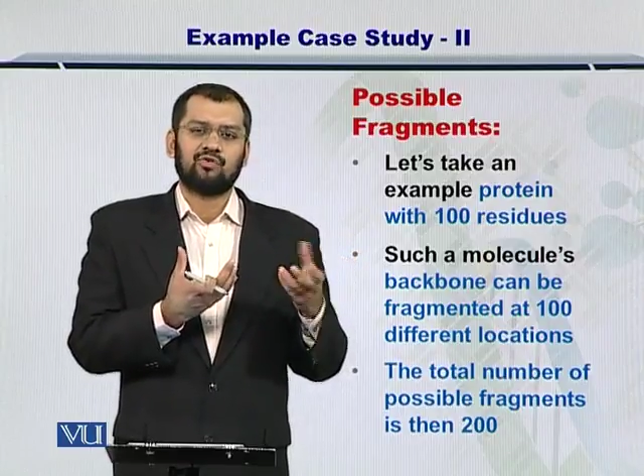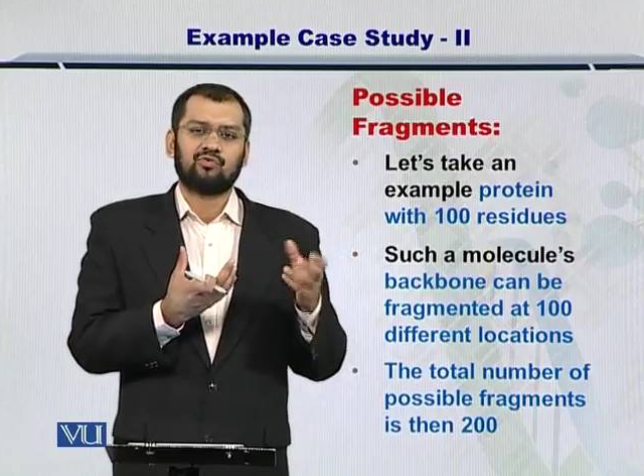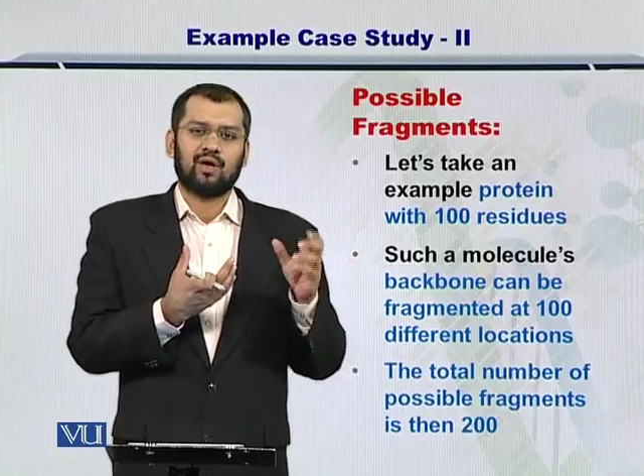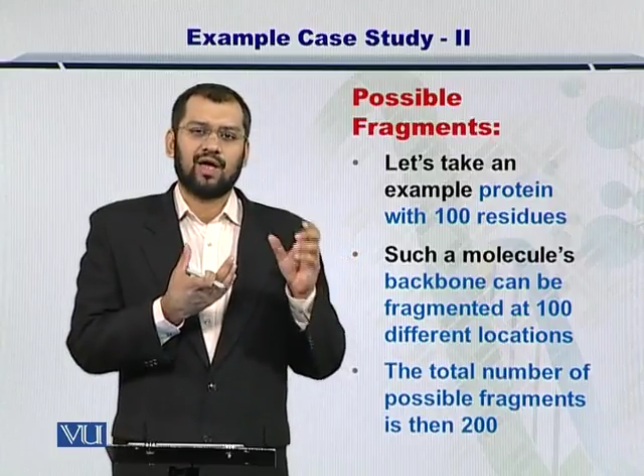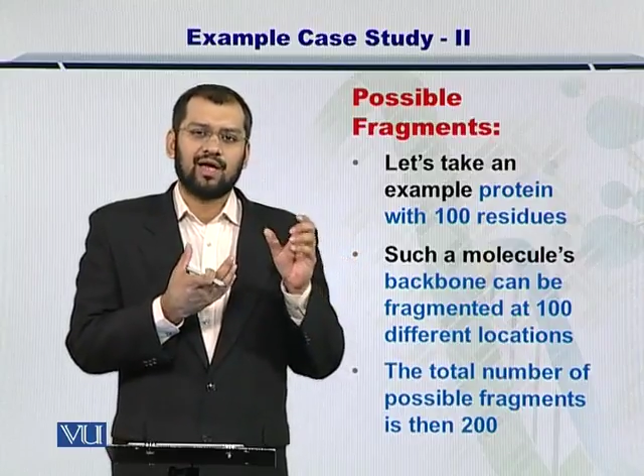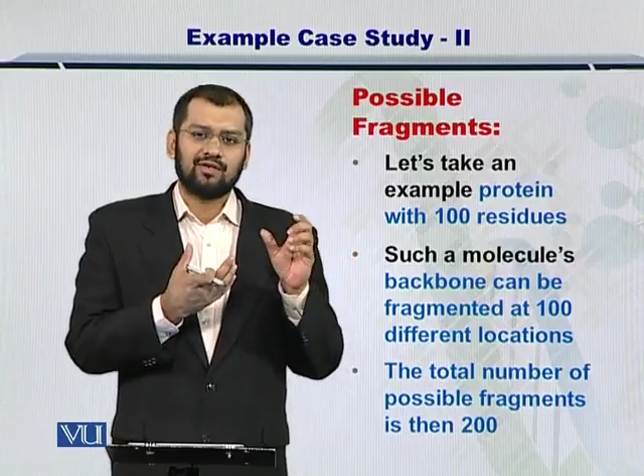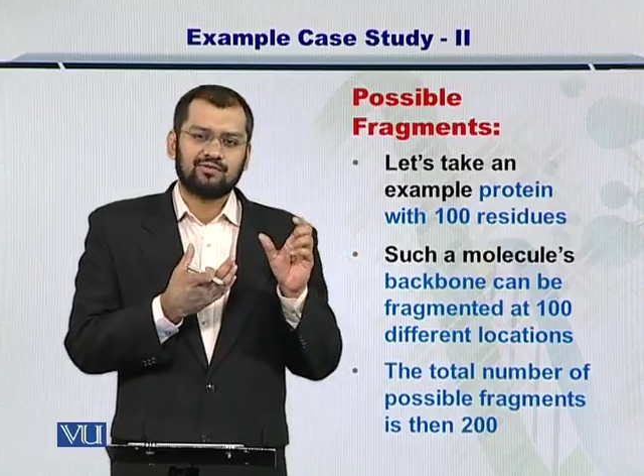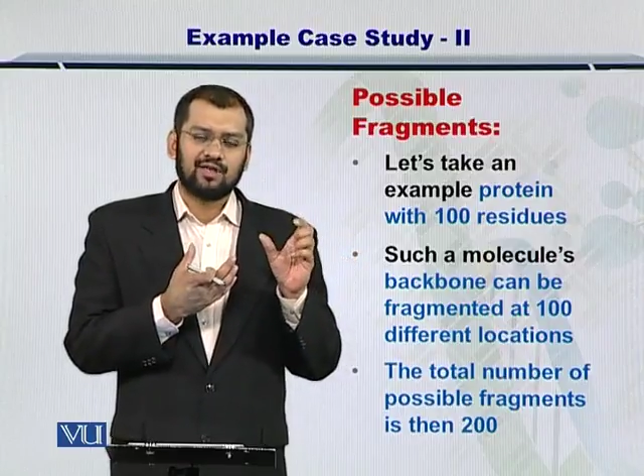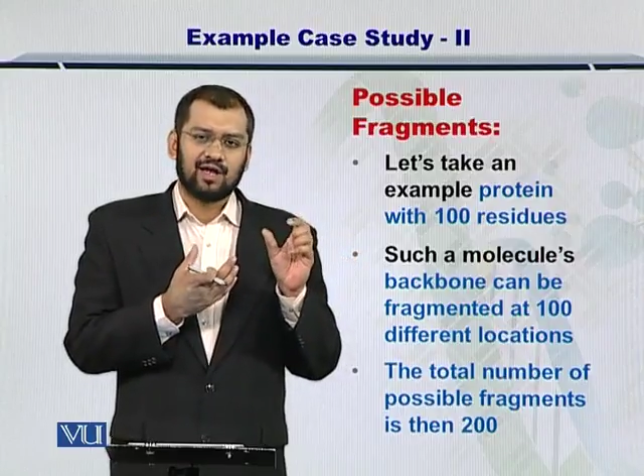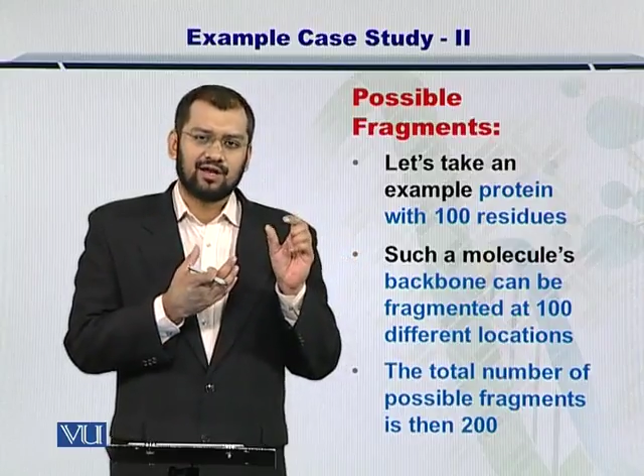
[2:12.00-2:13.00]
So as
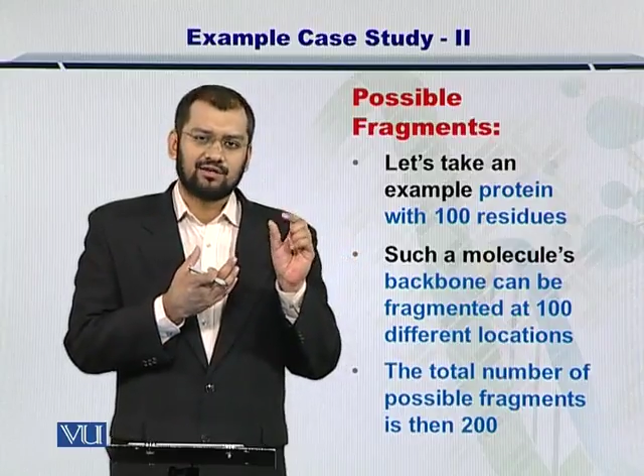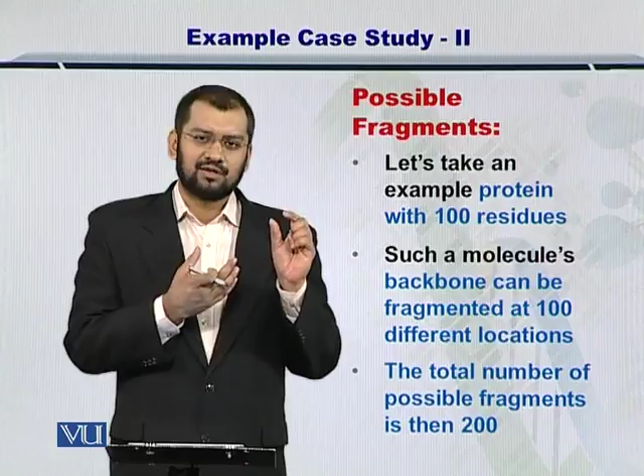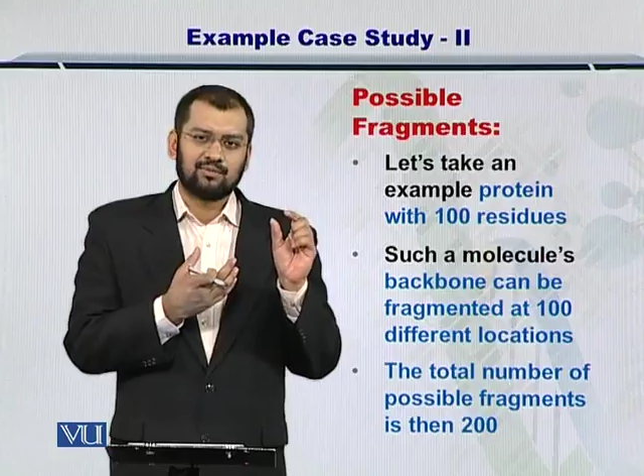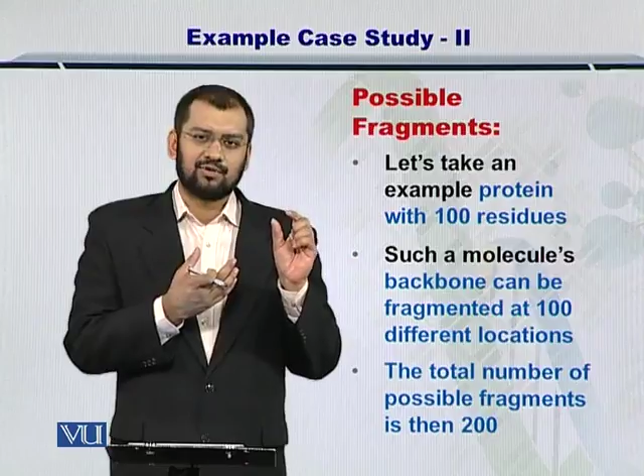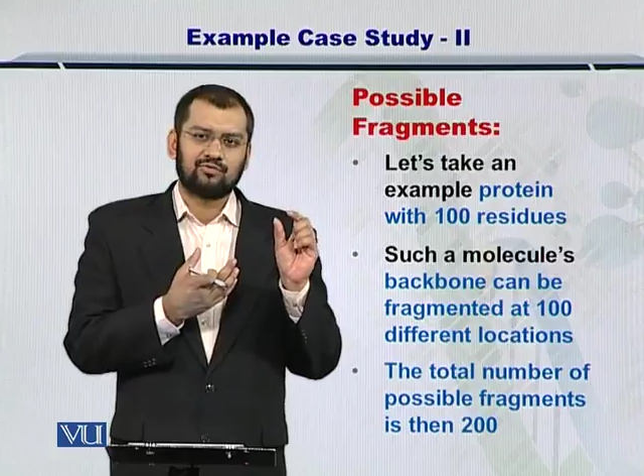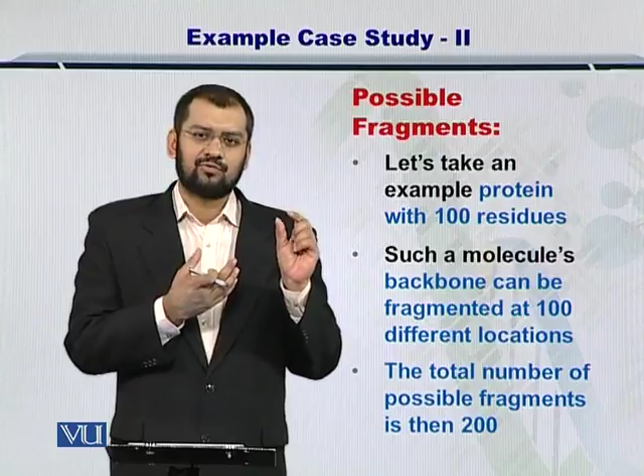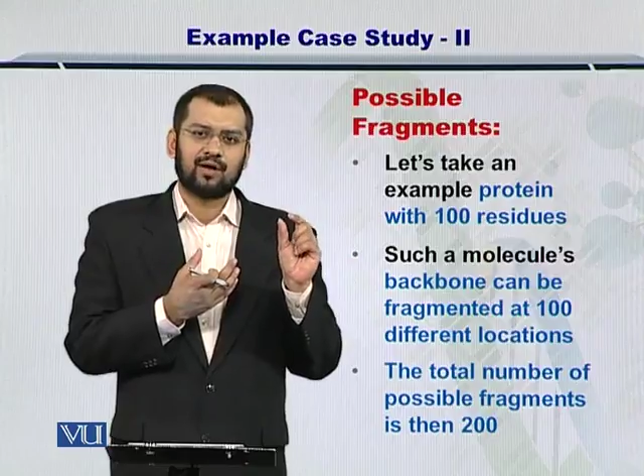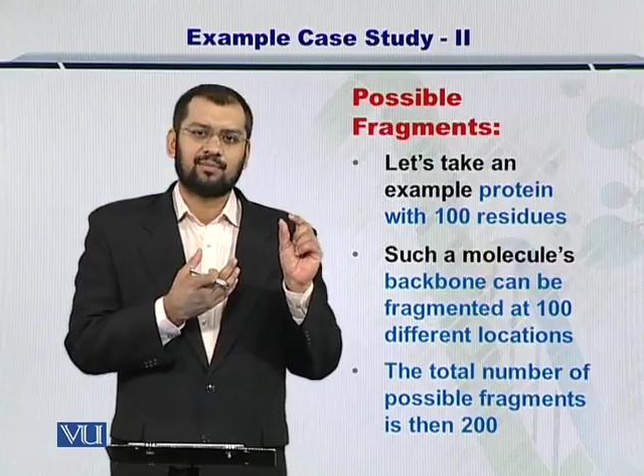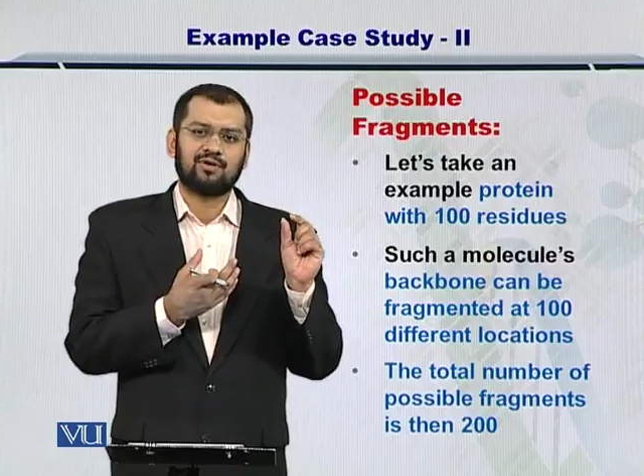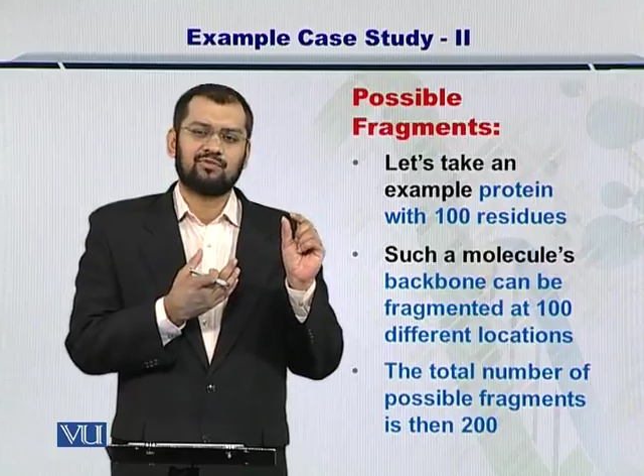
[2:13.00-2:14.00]
the N-terminus
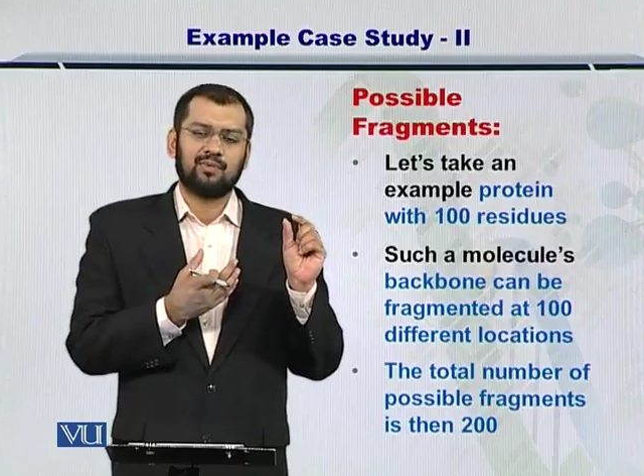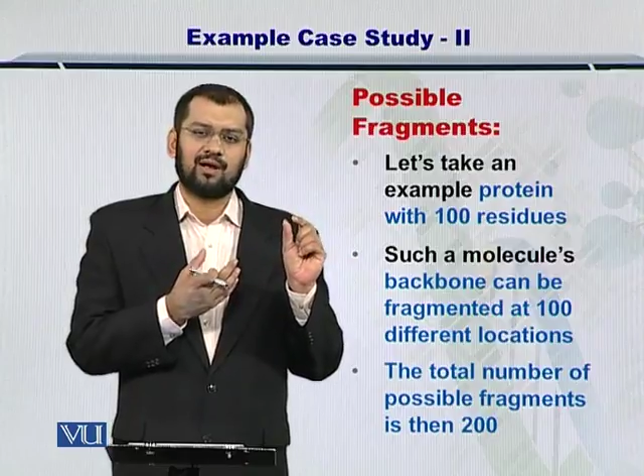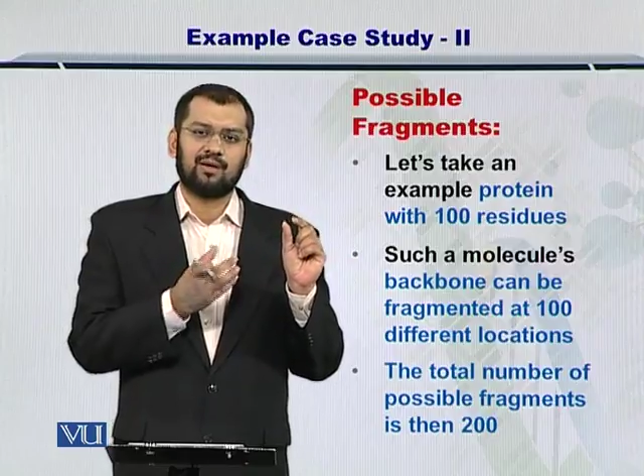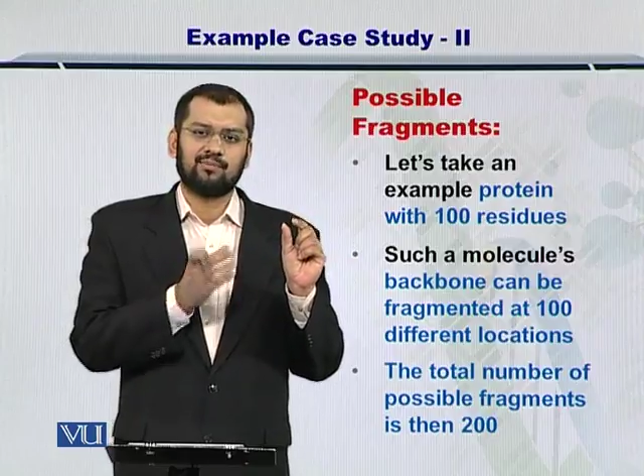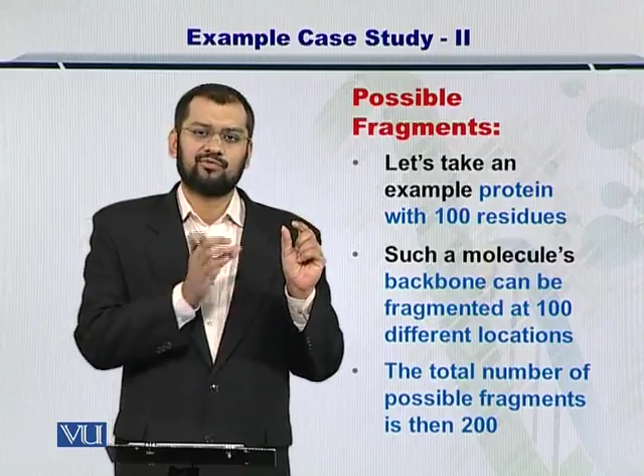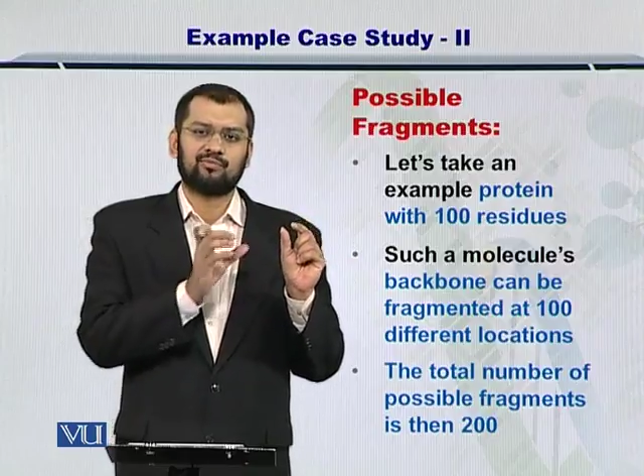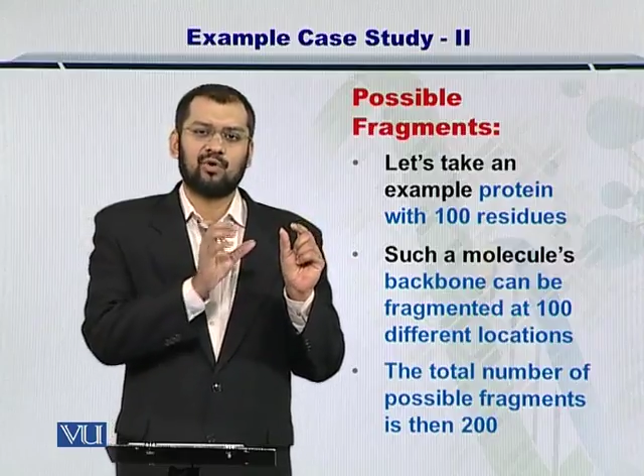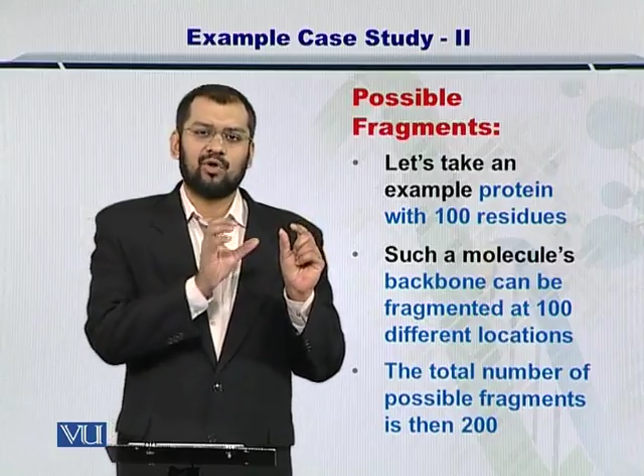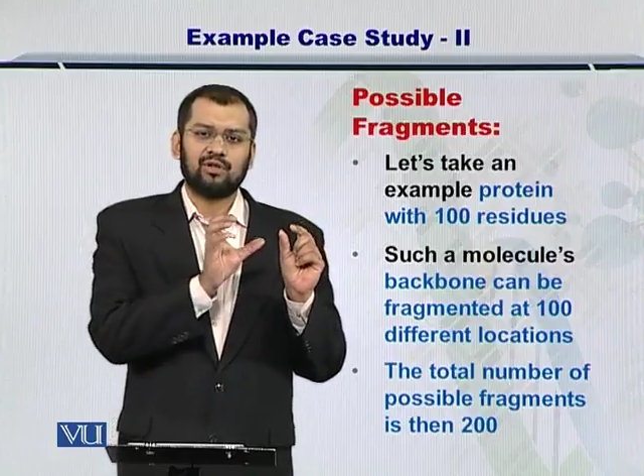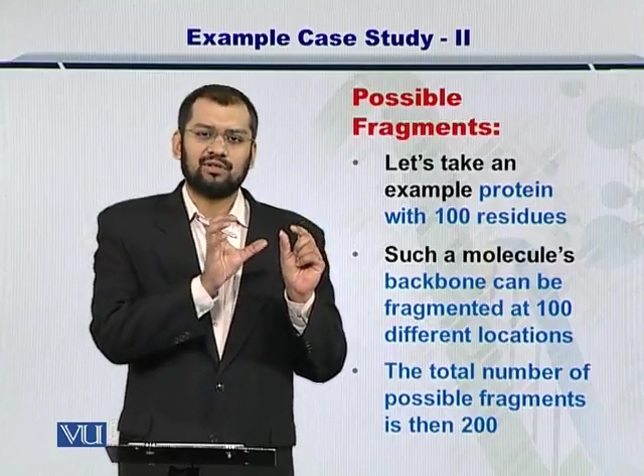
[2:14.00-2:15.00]
fragments become
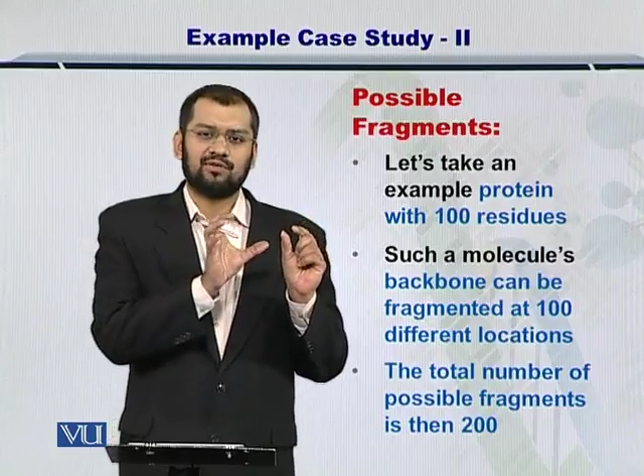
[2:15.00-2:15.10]
small,